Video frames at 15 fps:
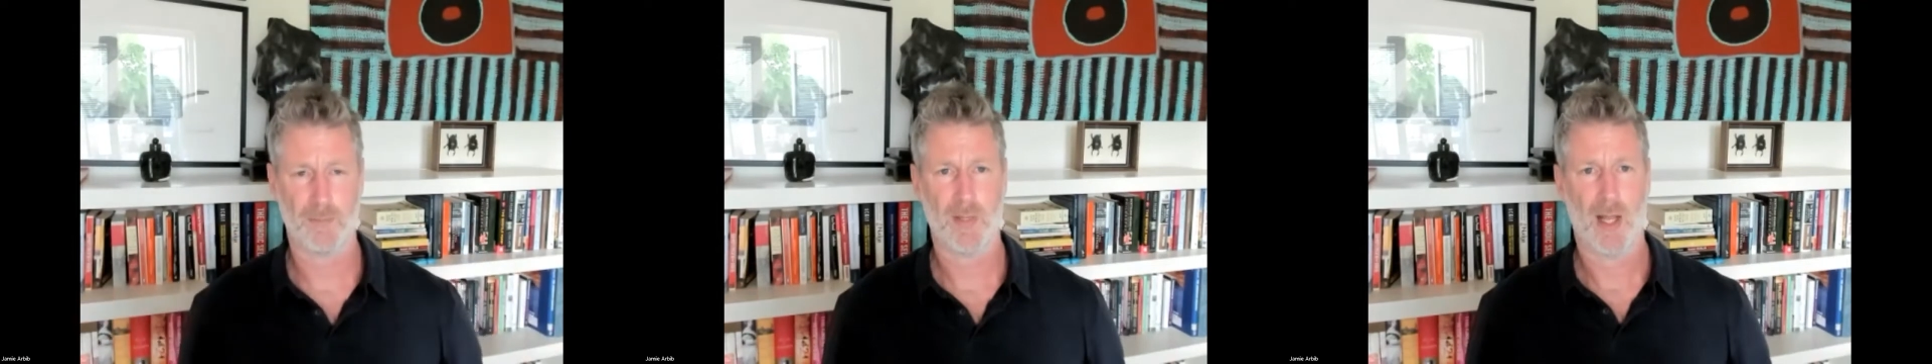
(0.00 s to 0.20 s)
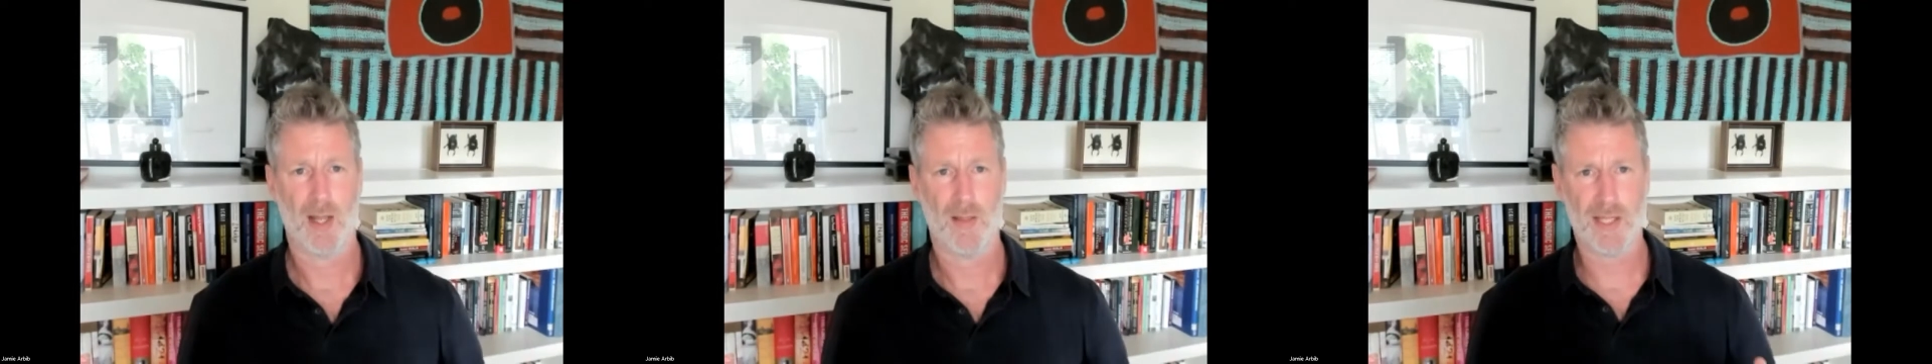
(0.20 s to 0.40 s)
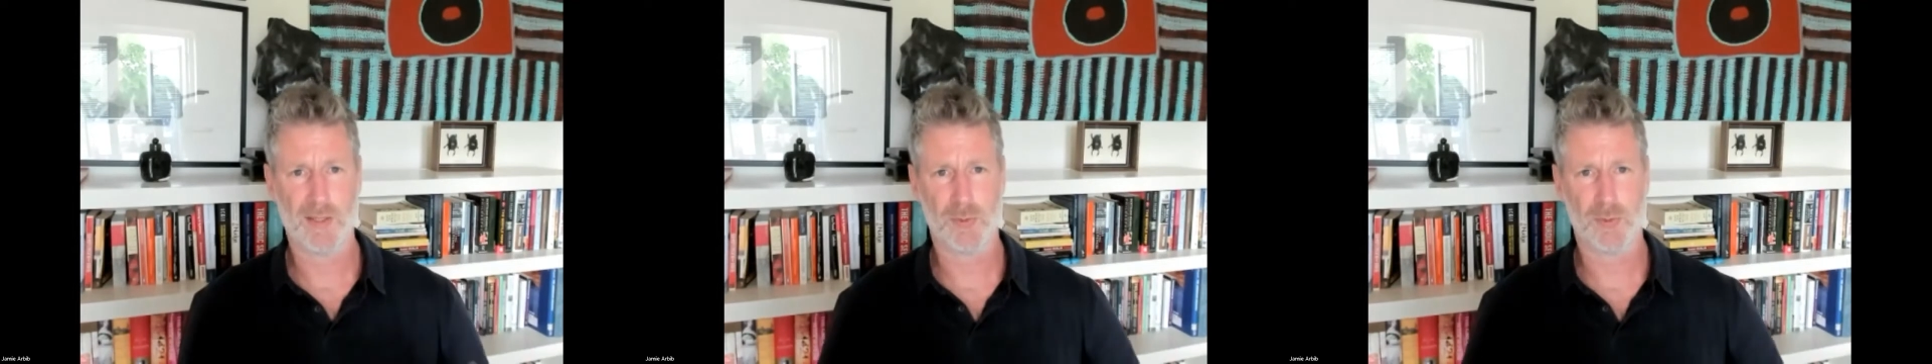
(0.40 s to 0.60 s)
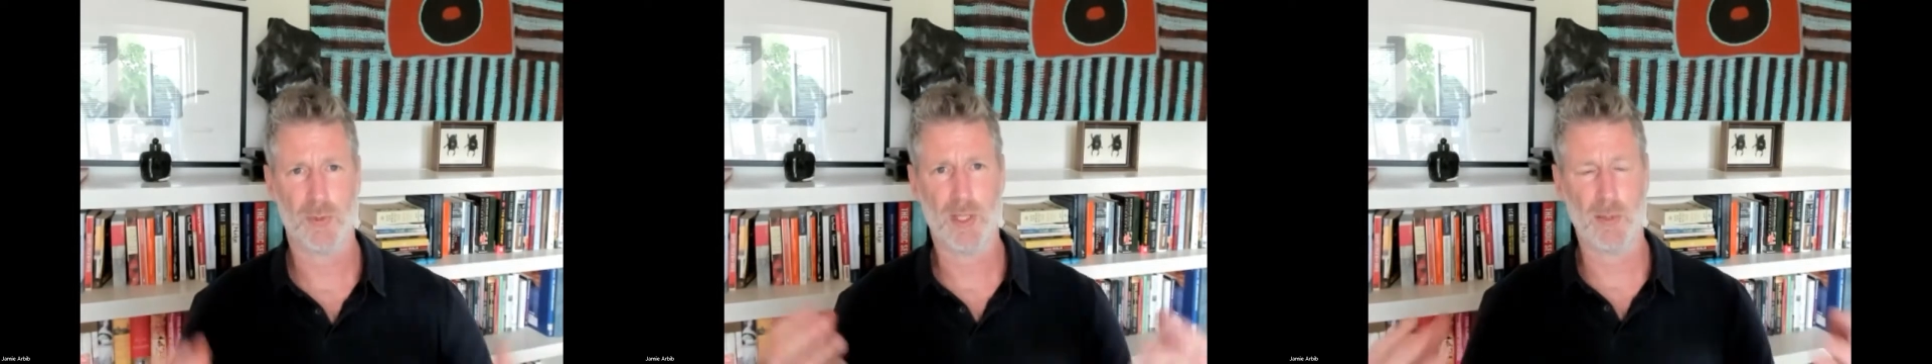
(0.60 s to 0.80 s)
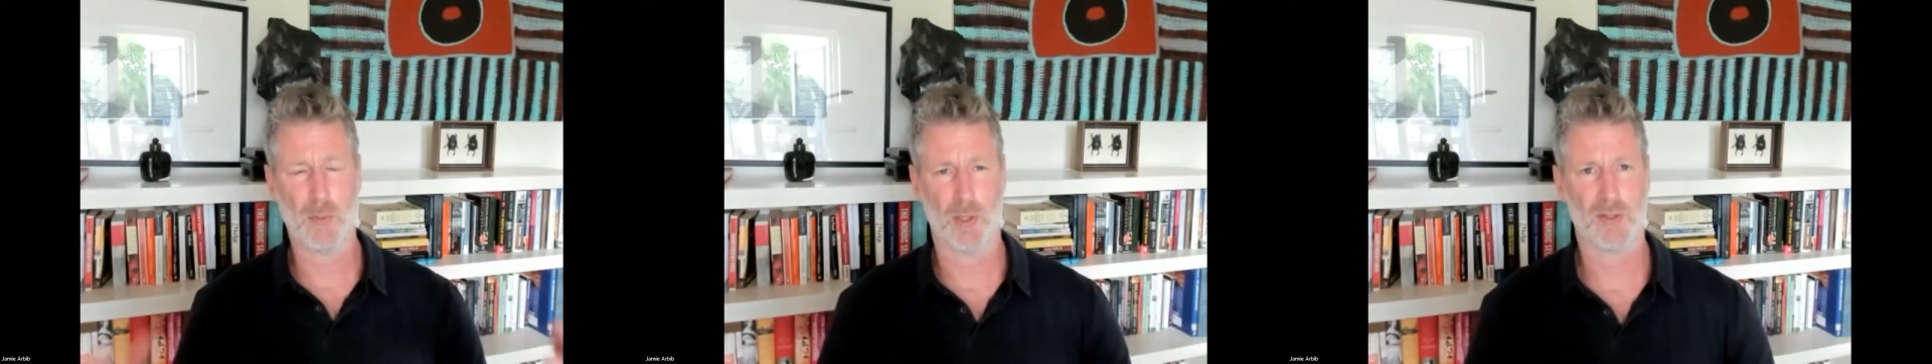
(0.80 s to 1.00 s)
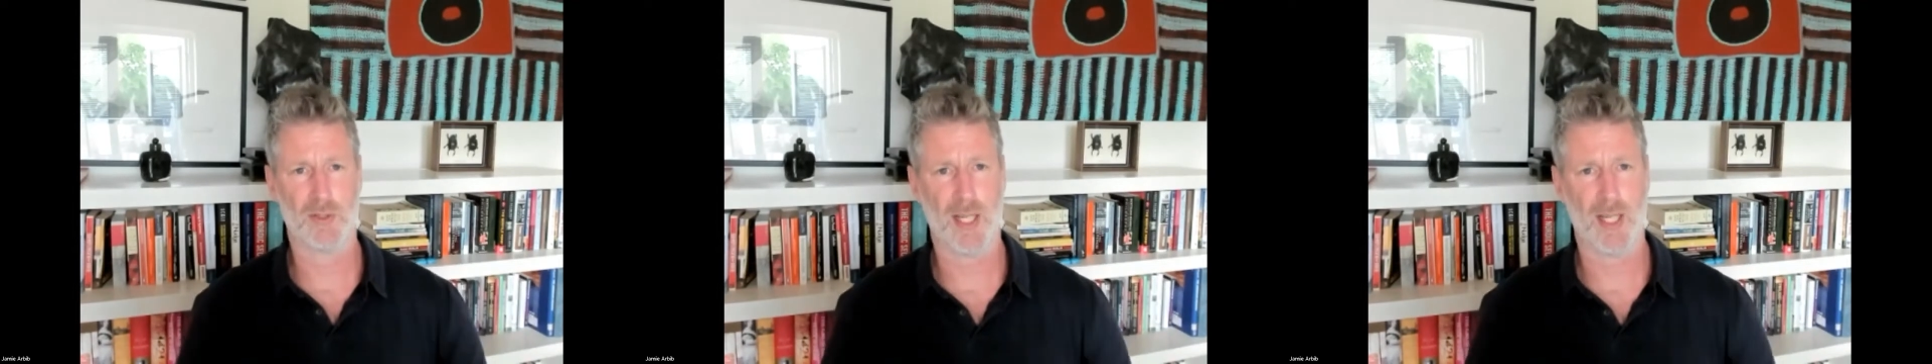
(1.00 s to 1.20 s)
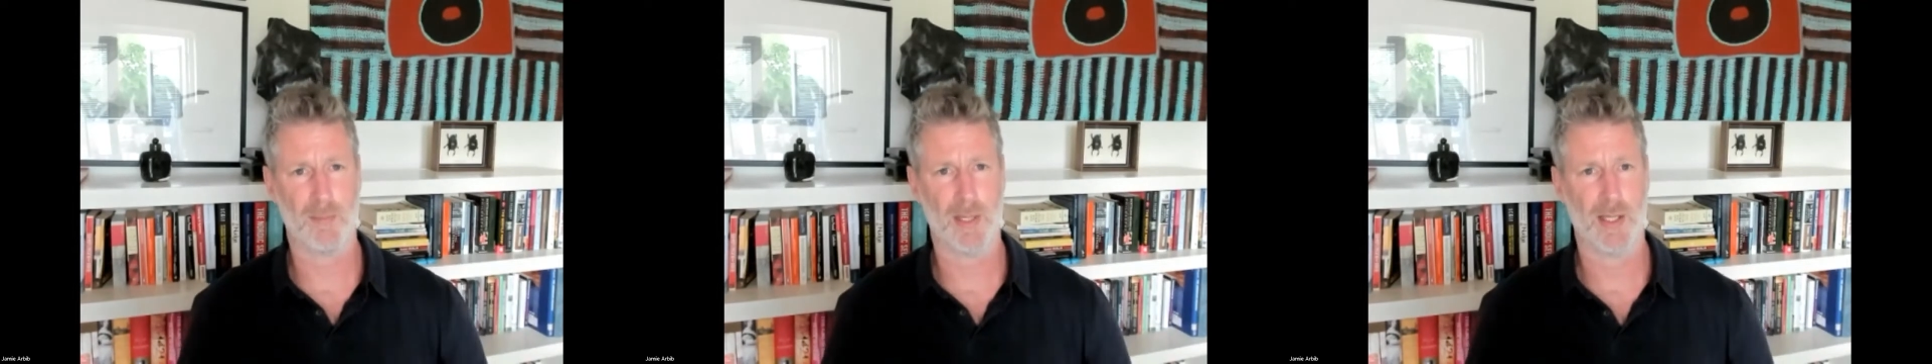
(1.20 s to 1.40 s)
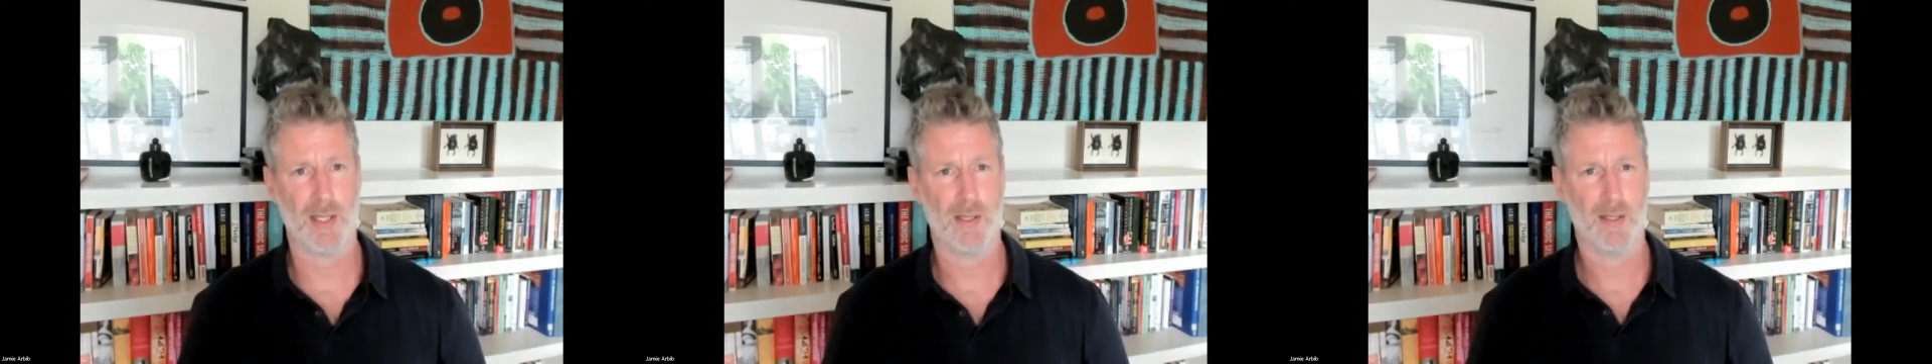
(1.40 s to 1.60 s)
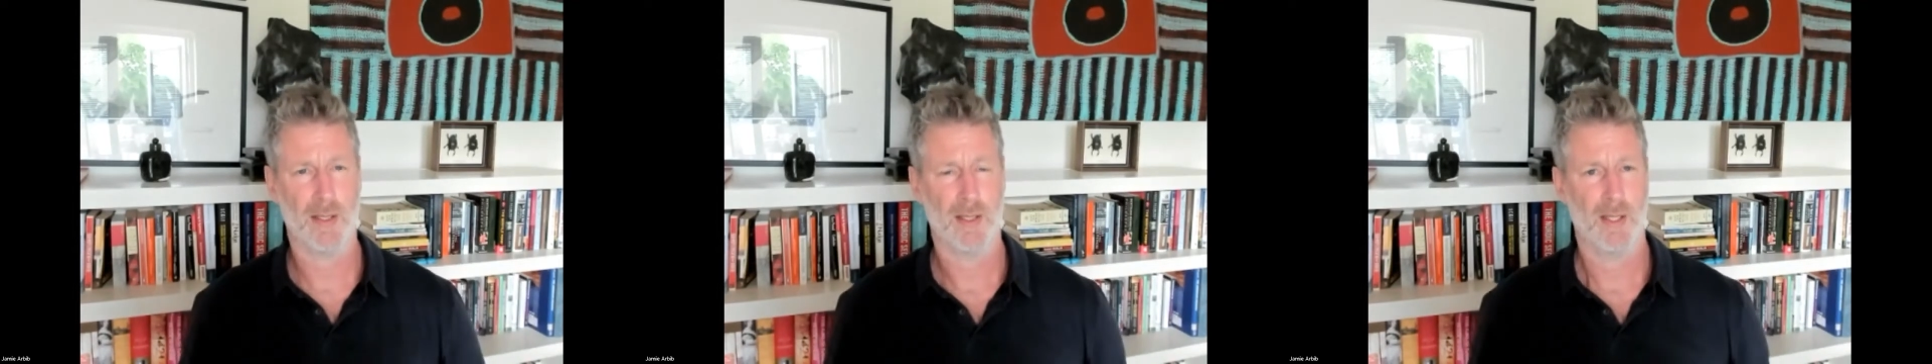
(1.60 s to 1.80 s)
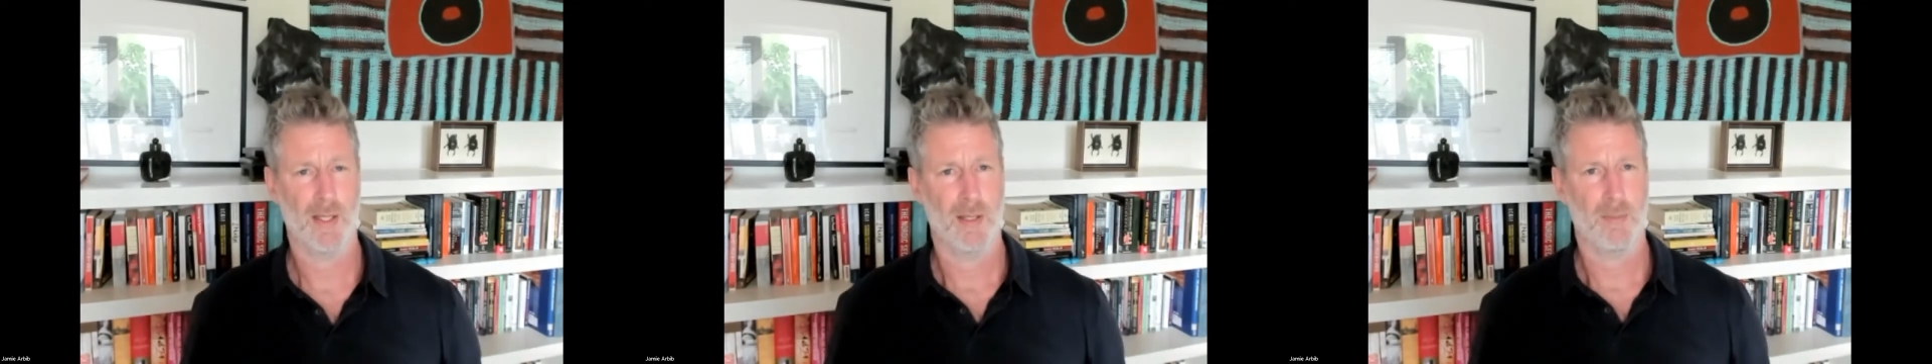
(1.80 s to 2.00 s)
And that's really what's happening,
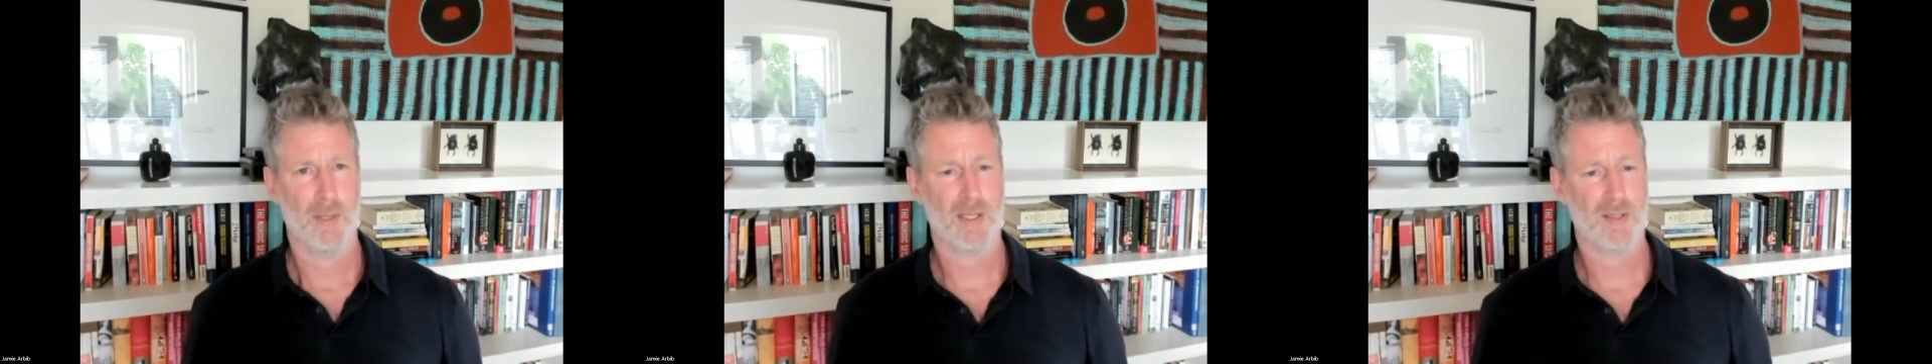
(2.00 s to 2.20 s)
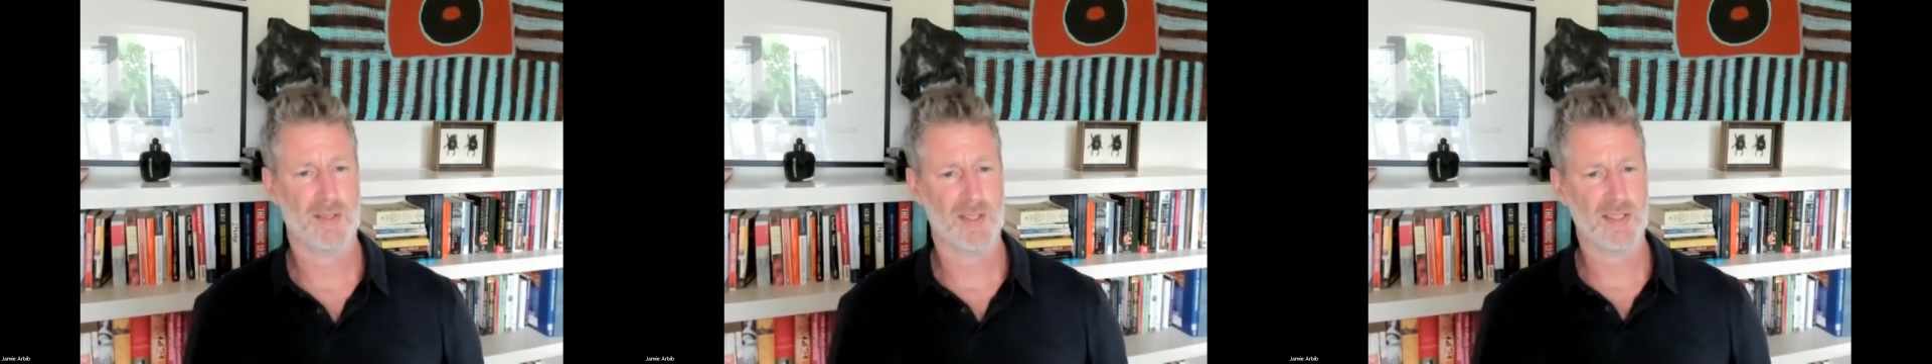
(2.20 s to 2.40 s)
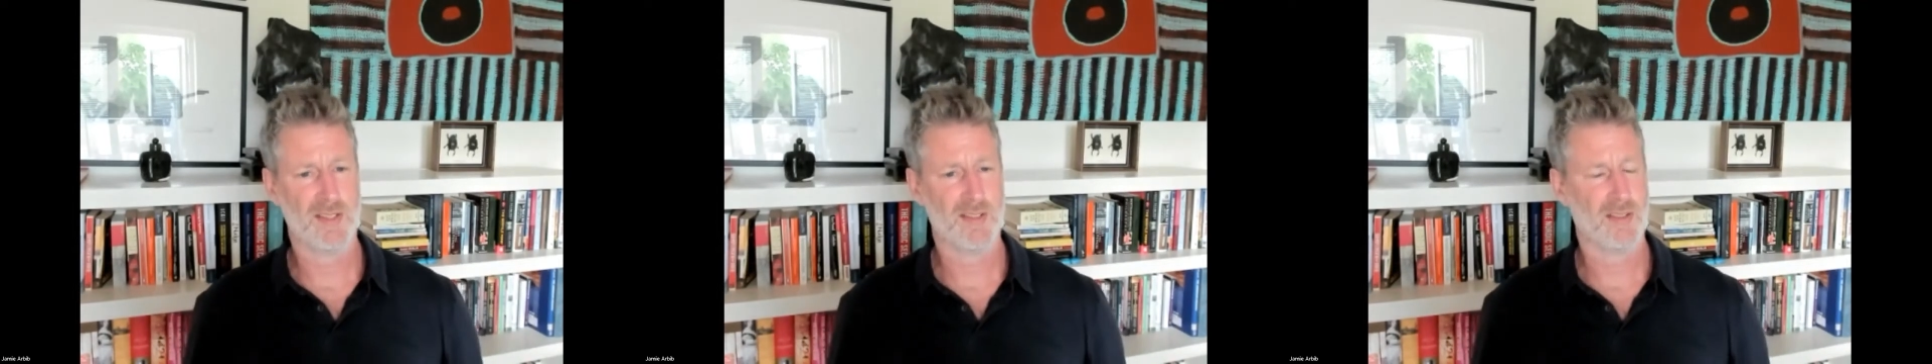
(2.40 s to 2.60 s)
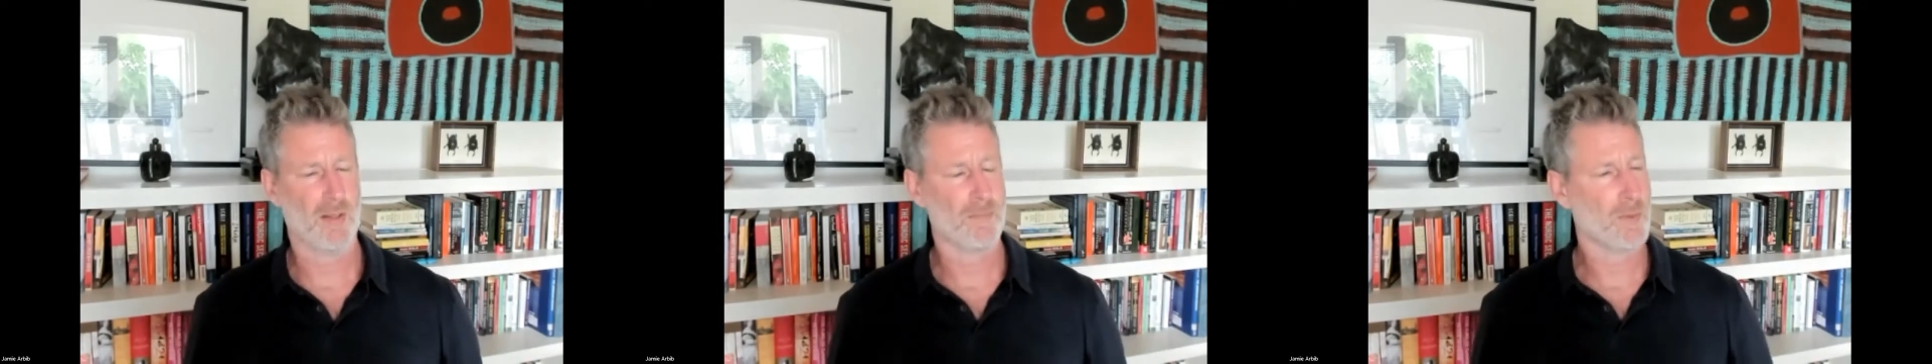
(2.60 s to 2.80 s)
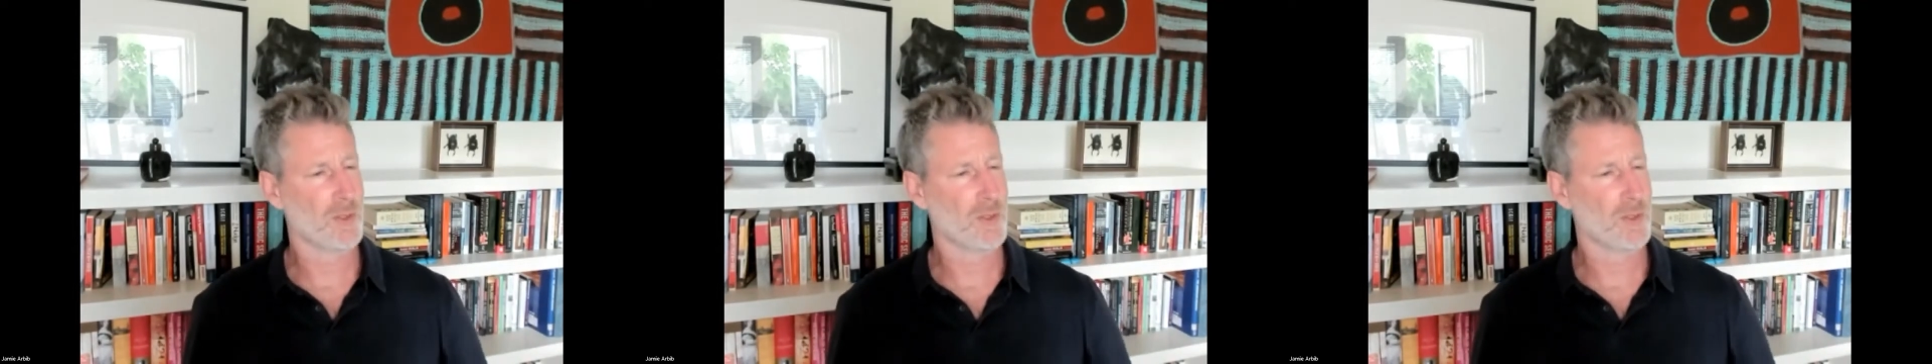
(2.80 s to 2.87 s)
because this is a